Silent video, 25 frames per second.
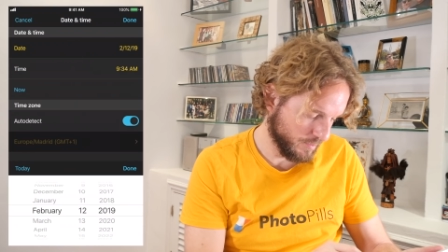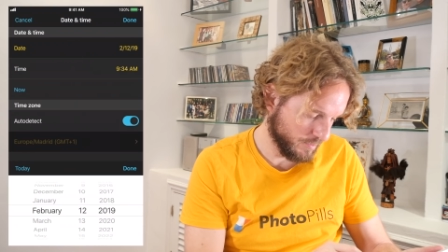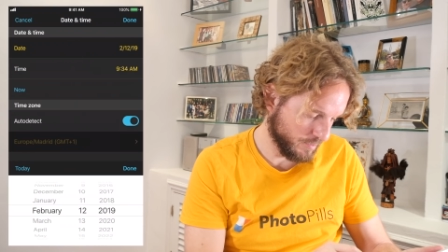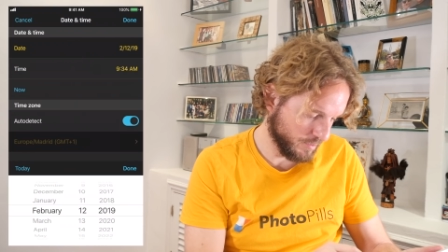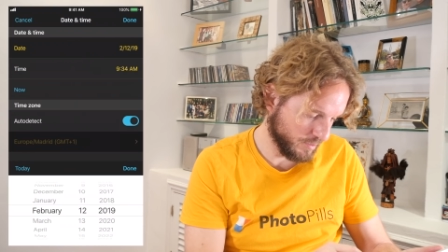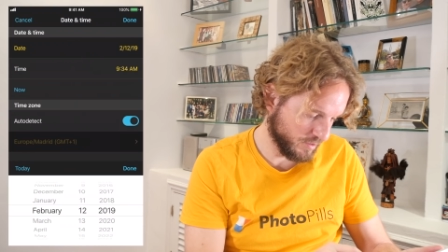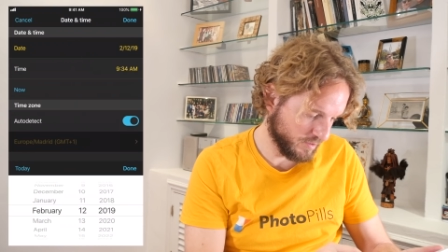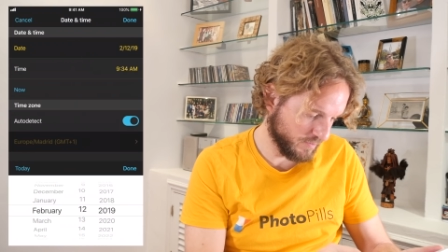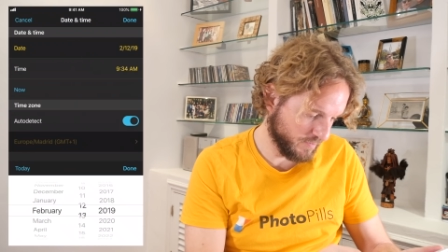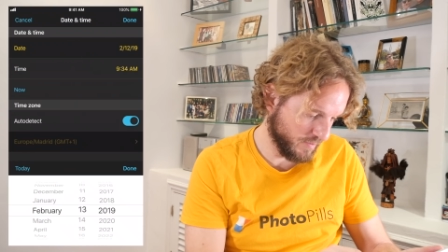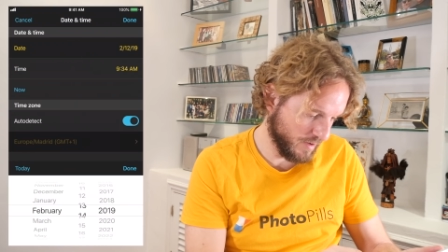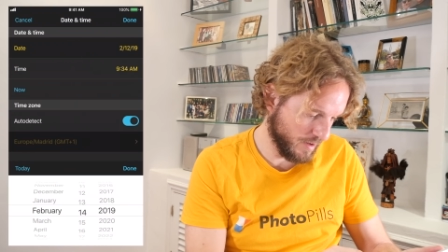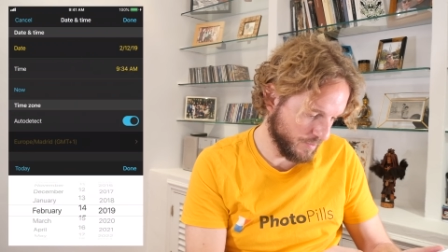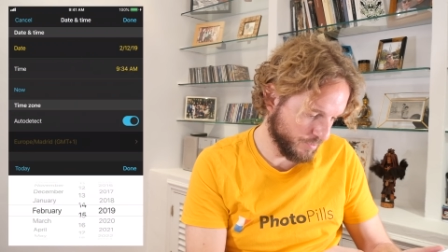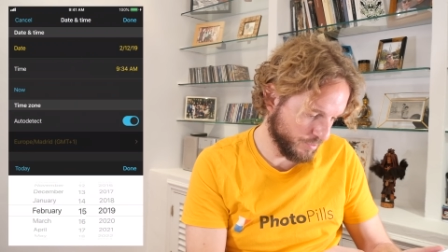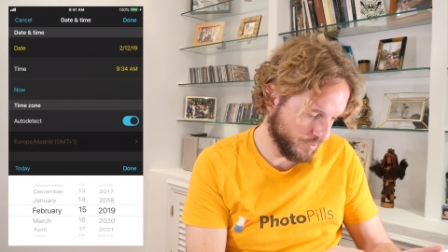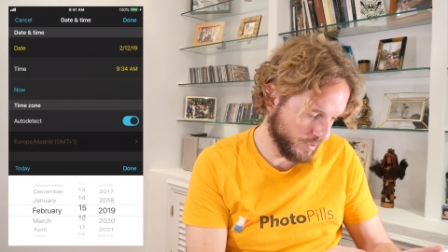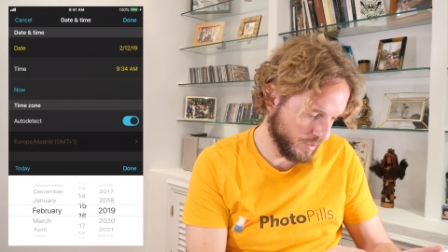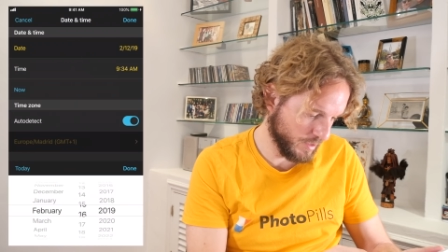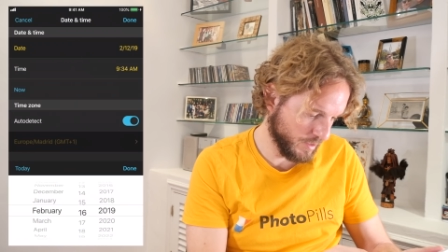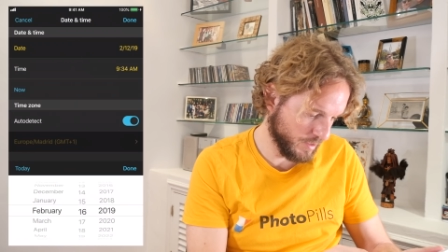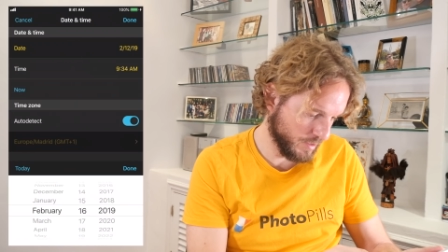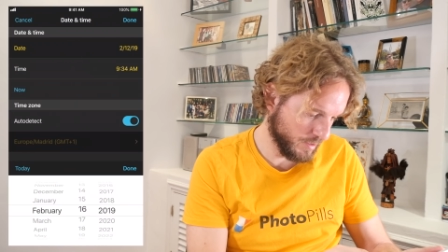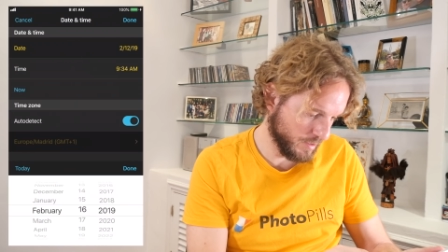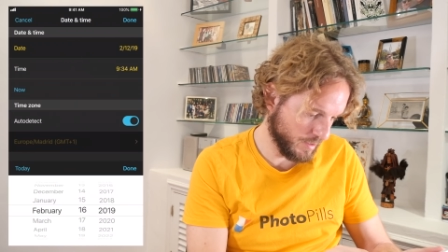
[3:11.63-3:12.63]
So it's
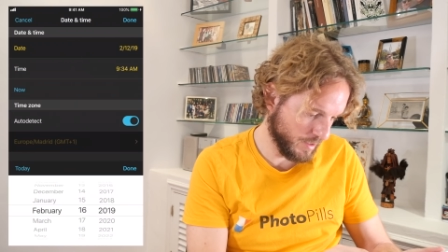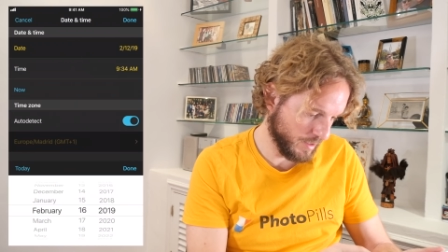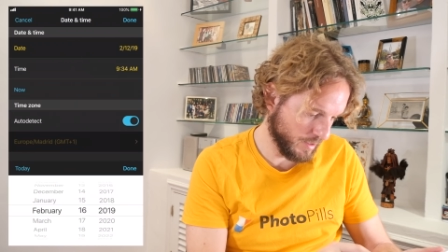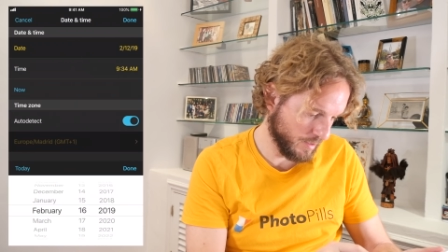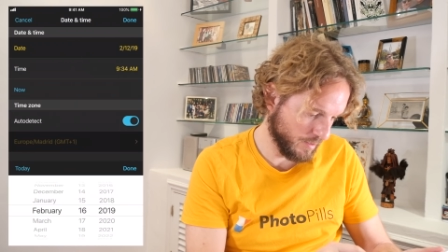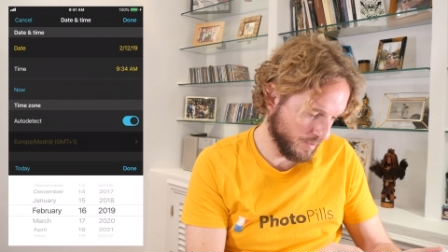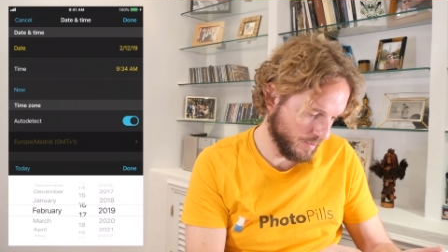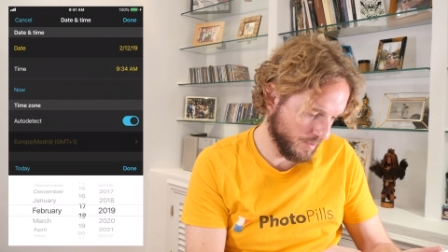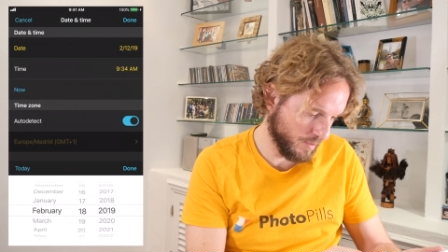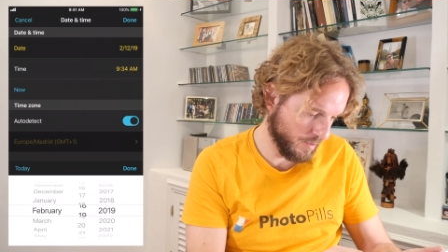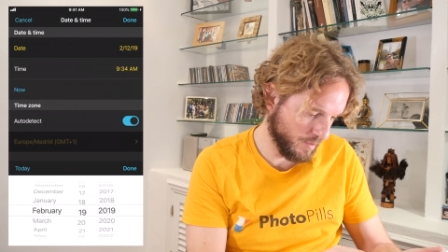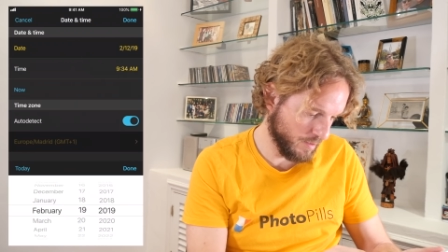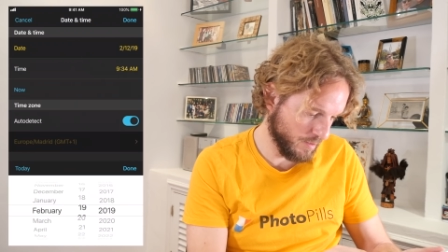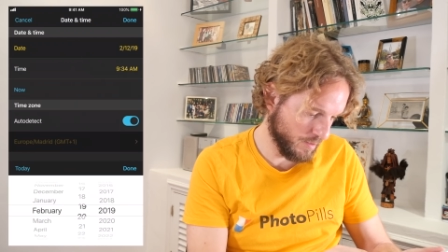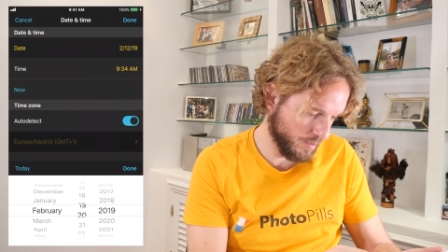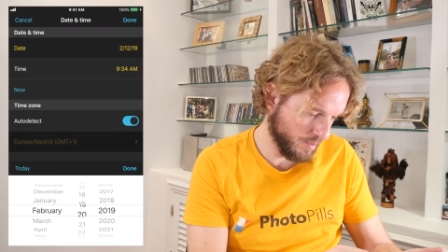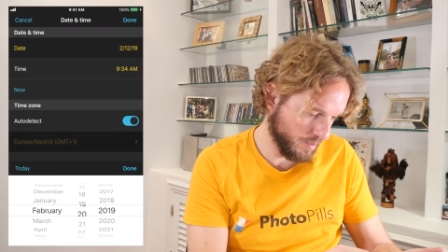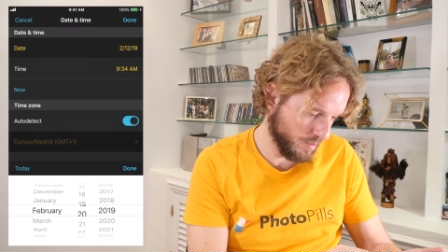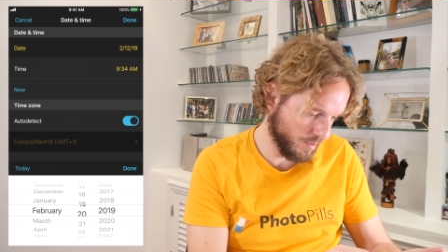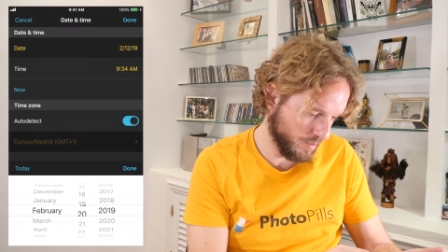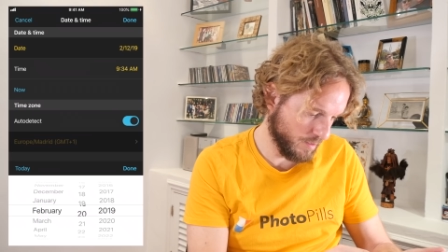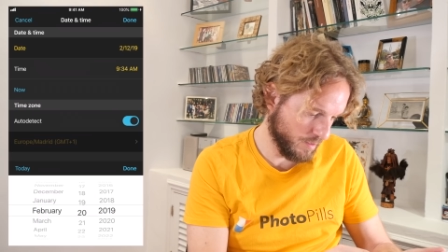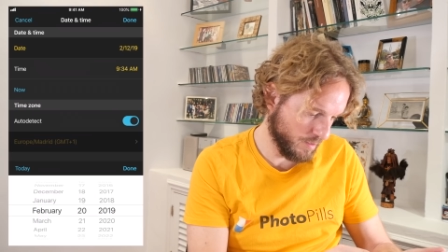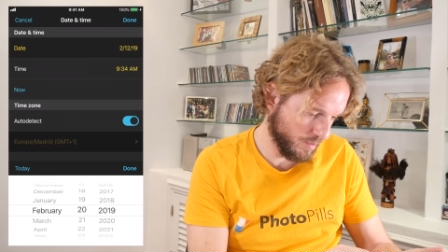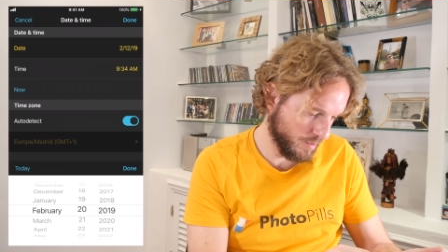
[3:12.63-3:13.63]
February nineteenth.